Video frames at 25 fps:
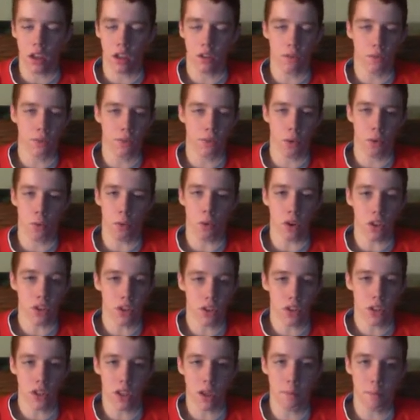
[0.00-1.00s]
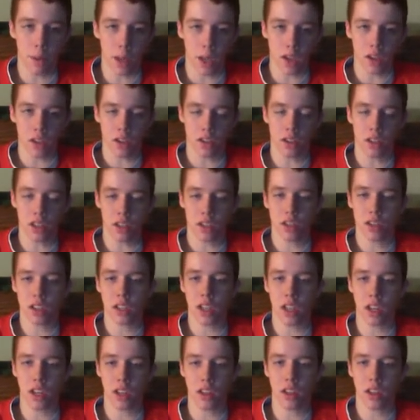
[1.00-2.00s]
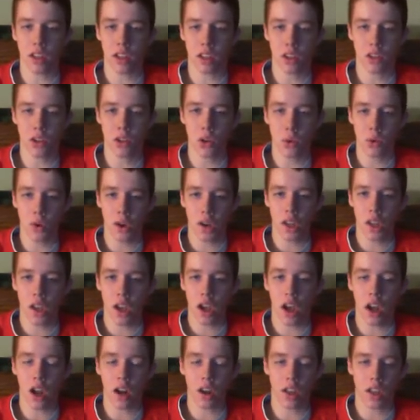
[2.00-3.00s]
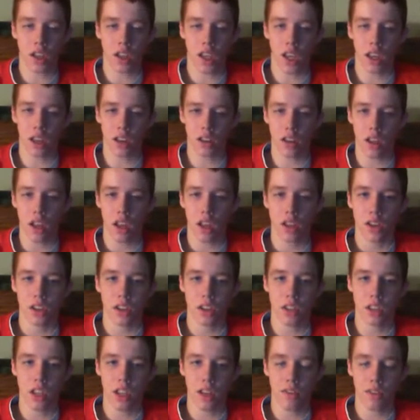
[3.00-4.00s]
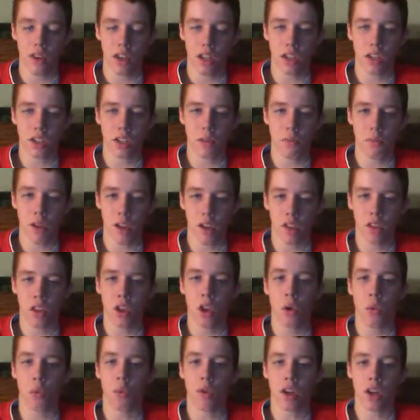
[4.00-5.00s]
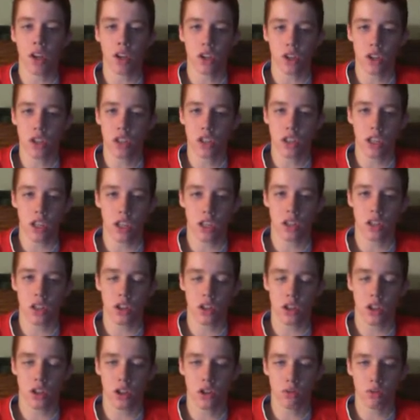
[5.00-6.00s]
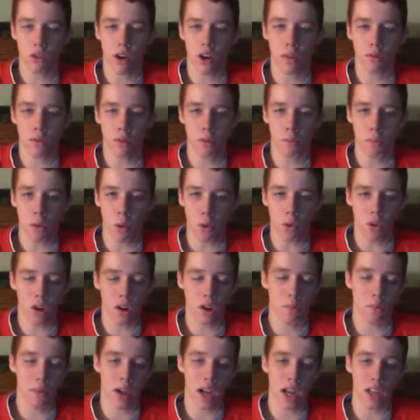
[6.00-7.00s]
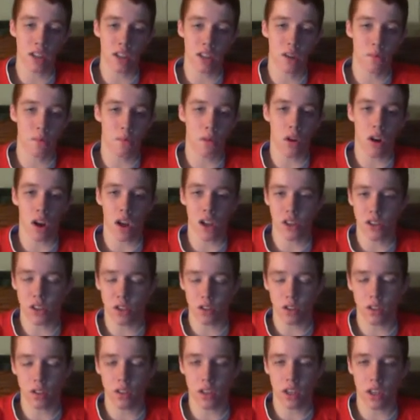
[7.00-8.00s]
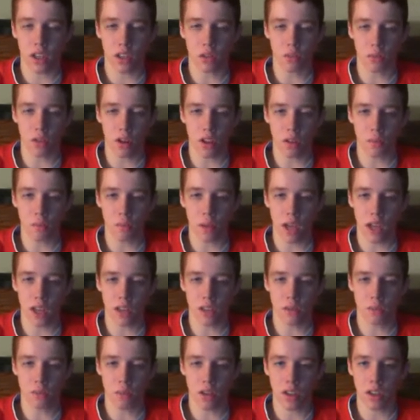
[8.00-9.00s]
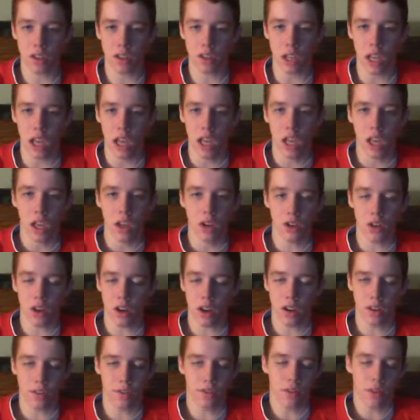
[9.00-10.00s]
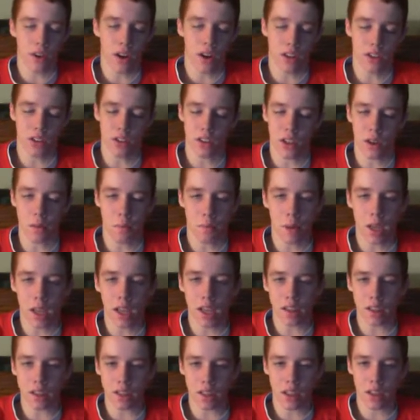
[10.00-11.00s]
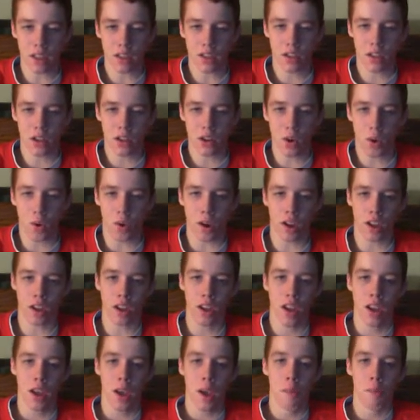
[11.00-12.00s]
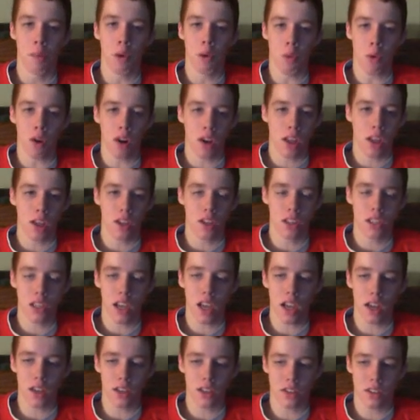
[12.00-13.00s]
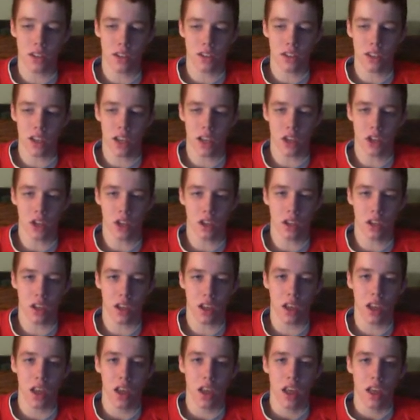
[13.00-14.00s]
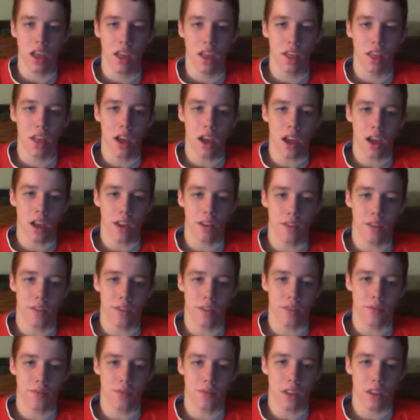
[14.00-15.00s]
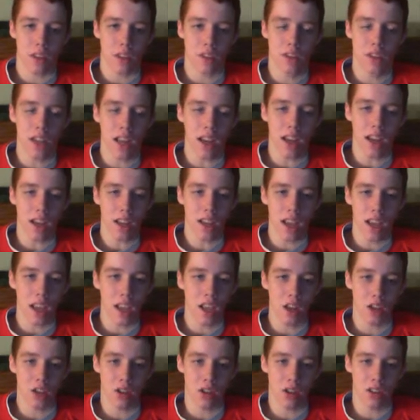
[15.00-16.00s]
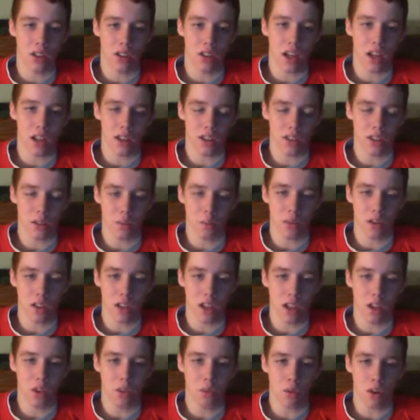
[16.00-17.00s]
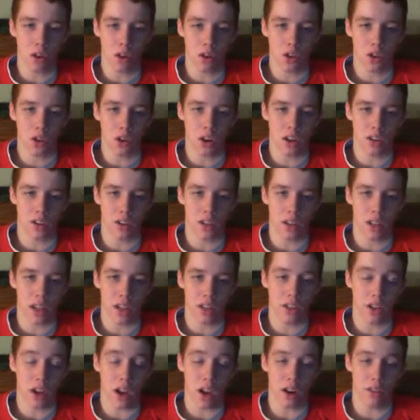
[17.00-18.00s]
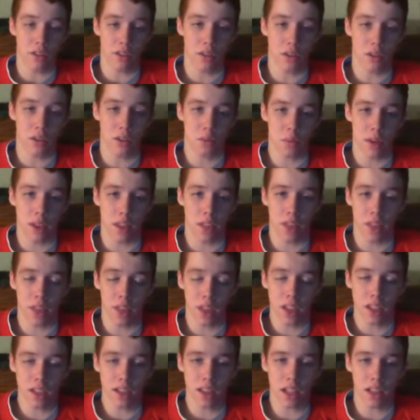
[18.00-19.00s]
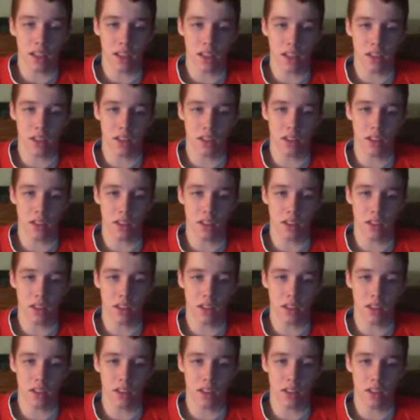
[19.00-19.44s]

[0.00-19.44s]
for once, Skip Bayless didn't say anything too idiotic, and Stephen A. Smith, when he just sticks to straight reporting basketball, I still think is one of the best. When he's trying to fight Skip Bayless, it gets annoying. But what he said is essentially that Danny Ainge is not someone that you want to trust, and that Doc Rivers may think that this